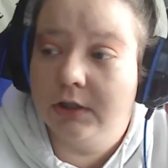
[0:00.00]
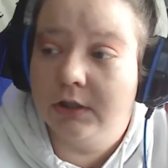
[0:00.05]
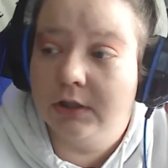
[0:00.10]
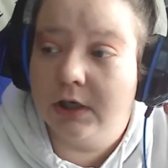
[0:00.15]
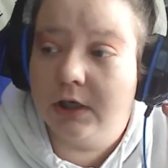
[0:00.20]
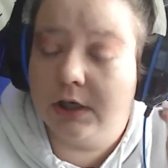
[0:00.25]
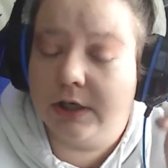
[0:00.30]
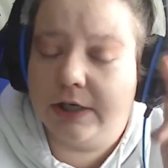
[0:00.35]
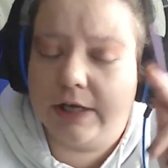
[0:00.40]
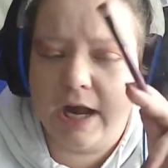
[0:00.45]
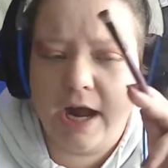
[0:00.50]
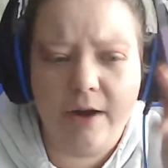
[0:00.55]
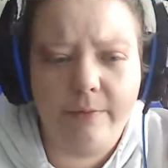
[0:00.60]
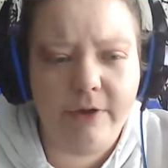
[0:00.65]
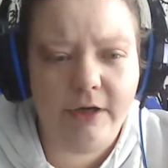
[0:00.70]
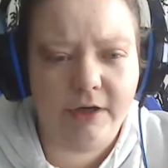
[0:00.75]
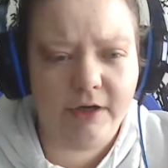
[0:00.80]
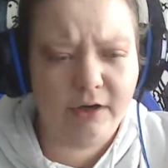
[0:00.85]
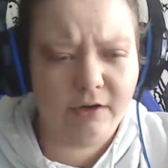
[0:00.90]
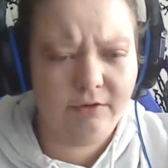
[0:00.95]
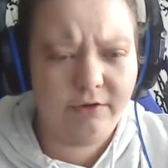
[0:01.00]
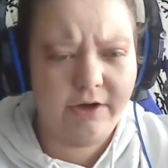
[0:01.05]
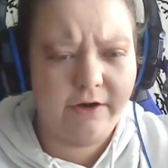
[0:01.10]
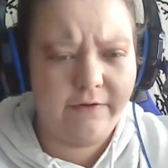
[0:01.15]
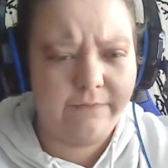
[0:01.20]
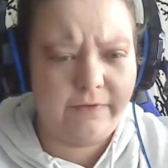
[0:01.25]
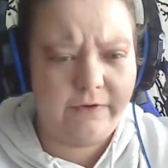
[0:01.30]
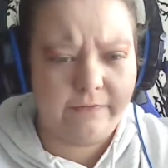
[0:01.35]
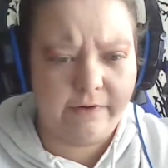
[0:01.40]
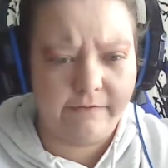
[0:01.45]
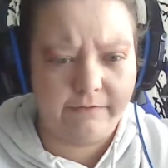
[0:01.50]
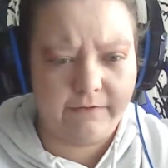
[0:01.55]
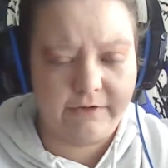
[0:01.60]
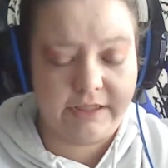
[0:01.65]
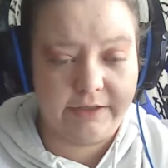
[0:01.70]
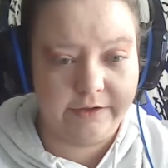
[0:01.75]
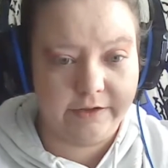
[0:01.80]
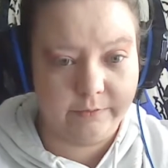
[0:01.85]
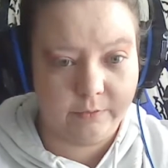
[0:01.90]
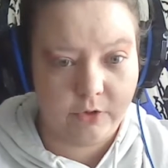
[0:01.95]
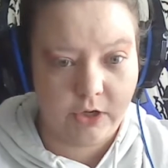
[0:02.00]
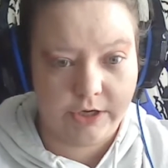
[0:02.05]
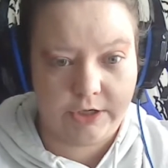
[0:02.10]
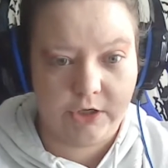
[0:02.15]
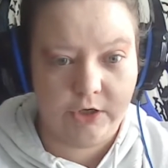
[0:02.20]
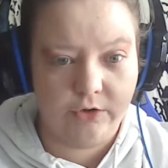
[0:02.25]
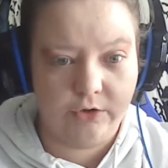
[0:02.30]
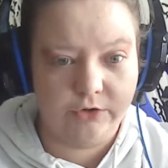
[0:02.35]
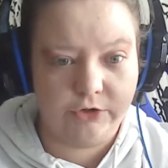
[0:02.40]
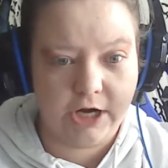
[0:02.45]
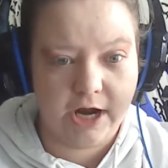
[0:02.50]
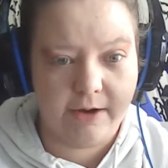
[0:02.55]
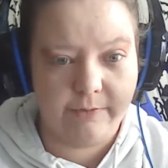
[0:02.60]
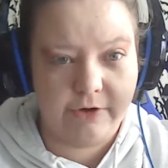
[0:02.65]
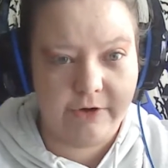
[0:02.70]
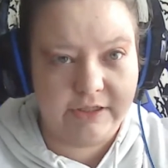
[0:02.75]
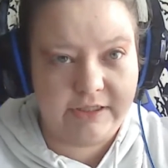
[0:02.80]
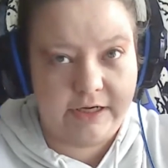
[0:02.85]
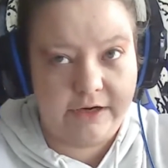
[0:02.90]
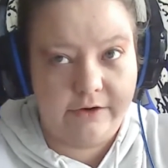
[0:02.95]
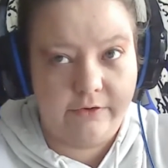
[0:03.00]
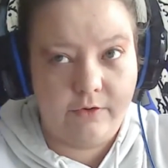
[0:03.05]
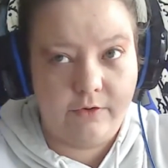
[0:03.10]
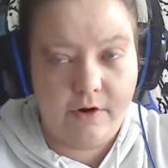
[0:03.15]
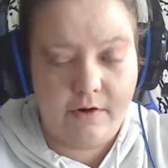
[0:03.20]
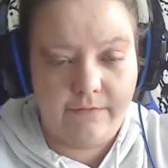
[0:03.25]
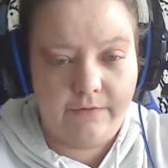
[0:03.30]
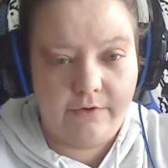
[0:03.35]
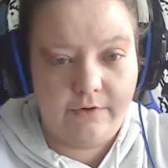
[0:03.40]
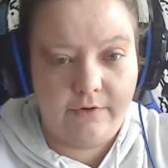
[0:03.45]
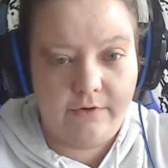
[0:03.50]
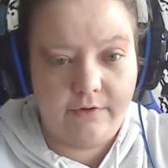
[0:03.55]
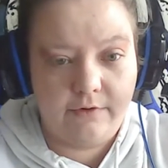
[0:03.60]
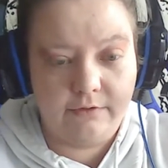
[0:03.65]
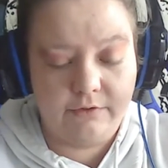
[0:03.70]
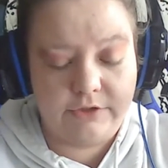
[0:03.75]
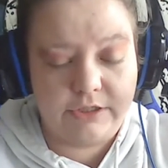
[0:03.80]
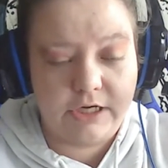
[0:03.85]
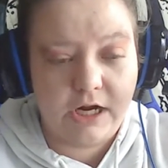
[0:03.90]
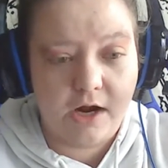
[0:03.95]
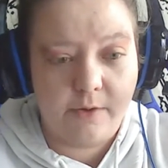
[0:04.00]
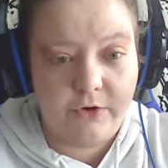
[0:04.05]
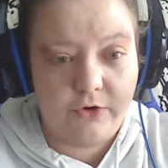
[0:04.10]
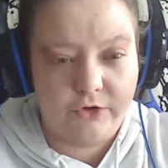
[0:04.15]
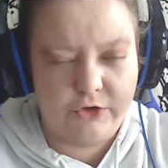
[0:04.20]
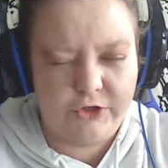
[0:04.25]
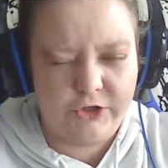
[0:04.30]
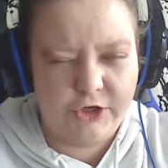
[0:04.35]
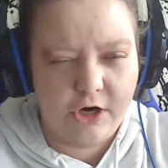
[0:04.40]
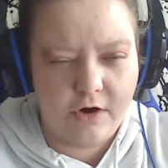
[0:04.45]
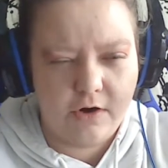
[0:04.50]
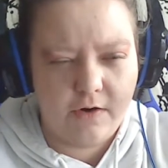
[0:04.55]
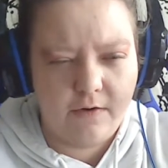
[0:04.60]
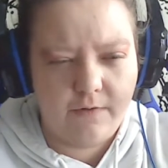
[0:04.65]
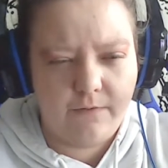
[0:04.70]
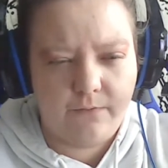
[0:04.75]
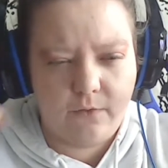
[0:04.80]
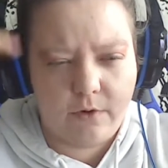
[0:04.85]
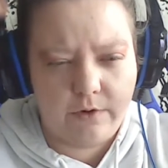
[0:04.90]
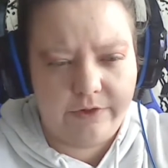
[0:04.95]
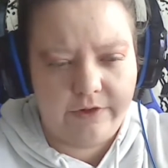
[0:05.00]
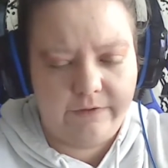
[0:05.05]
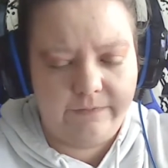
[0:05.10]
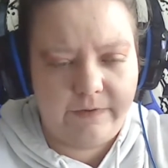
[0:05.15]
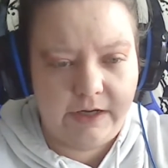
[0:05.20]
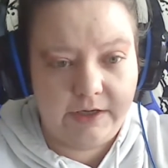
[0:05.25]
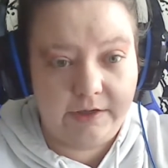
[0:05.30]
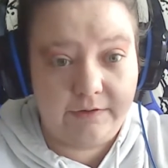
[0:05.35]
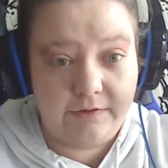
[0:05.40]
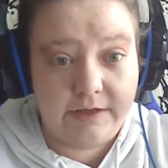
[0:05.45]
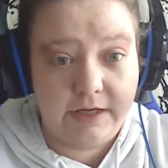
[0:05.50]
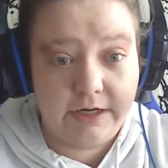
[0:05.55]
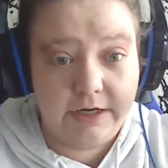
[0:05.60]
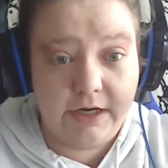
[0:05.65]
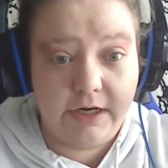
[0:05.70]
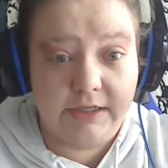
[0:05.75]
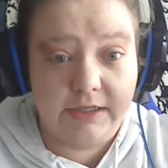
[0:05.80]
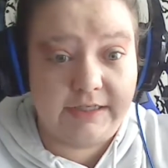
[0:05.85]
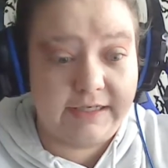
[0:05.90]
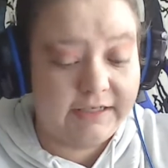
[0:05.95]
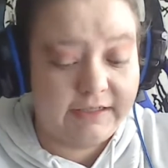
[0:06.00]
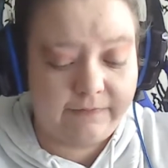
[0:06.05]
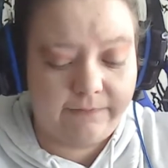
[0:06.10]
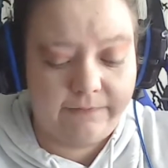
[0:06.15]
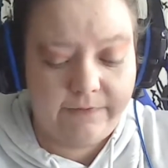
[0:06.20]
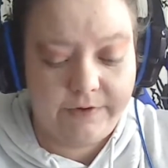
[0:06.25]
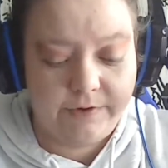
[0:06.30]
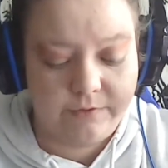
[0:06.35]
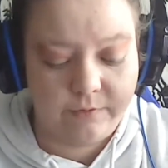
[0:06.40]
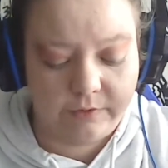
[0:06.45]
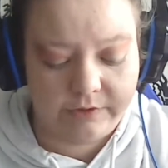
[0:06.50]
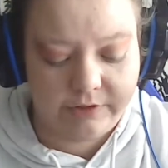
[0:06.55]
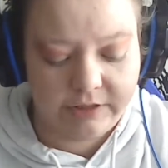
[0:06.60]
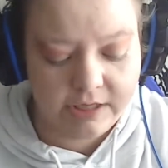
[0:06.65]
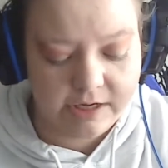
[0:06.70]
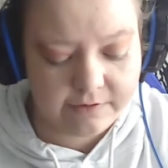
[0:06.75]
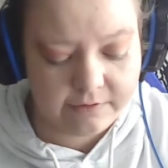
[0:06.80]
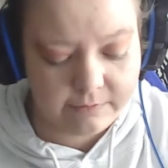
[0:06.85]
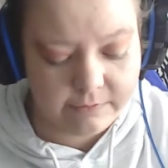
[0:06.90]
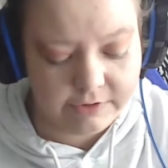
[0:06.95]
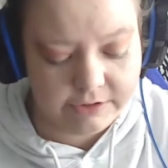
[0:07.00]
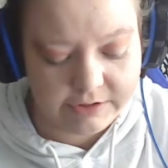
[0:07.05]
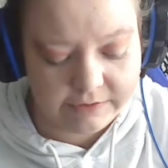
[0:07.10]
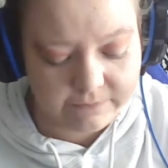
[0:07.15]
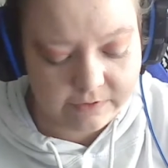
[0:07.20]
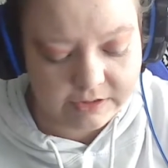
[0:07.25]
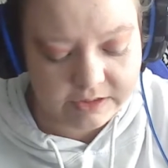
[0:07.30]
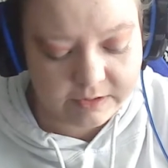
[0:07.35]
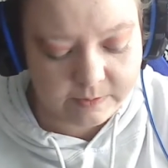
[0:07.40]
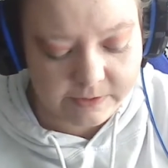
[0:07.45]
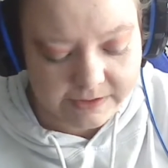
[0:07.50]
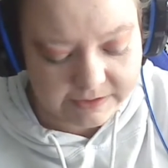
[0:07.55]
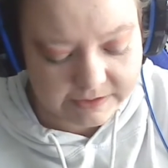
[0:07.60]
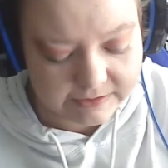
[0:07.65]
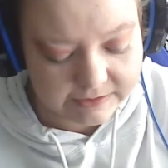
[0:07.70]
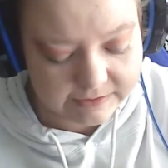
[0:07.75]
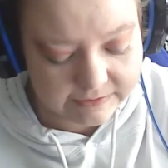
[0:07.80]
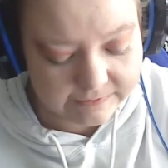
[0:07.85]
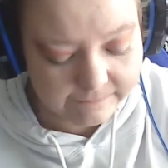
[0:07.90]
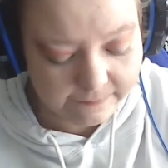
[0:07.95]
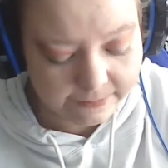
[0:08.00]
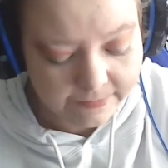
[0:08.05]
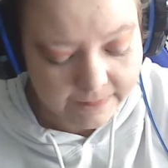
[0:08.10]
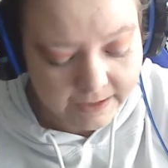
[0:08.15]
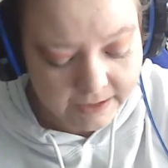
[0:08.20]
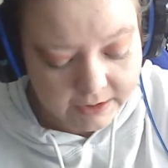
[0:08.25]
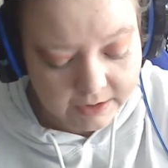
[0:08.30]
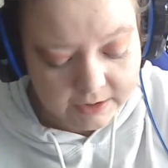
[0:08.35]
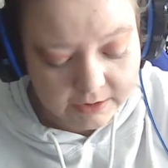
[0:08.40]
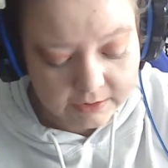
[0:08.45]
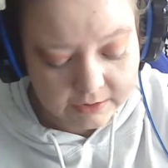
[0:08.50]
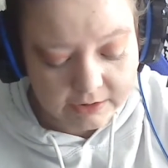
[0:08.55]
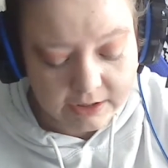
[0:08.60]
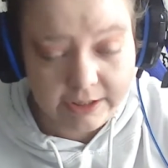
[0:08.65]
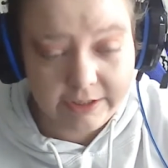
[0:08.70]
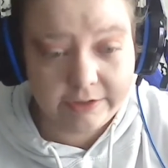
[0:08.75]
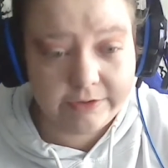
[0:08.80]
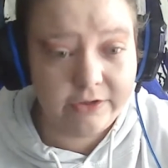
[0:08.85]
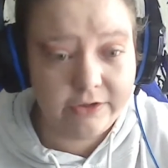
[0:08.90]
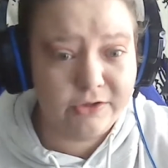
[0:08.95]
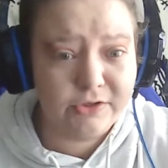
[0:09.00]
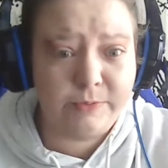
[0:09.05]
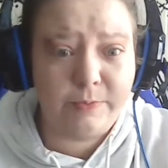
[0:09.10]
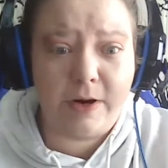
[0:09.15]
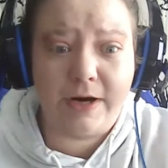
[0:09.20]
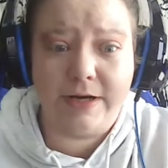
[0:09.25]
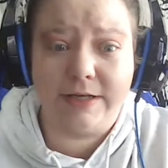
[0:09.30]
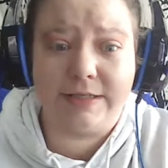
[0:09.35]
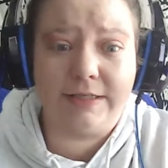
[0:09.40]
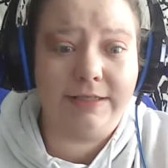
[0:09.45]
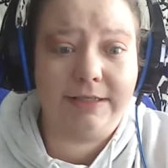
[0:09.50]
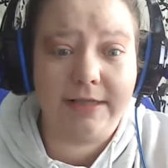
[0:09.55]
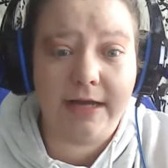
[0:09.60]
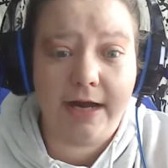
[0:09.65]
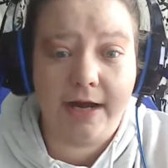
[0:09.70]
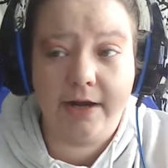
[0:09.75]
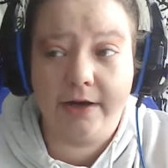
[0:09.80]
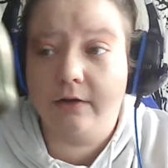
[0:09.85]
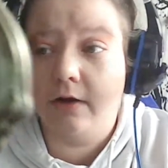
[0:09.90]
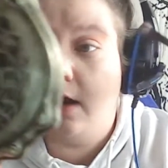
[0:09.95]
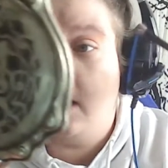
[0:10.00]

a cabinet. I don't know if you've ever seen them, like, huge cabinets that go over top your stove where the vent thing is. It's filled with nothing but different spices. Like, there's spices that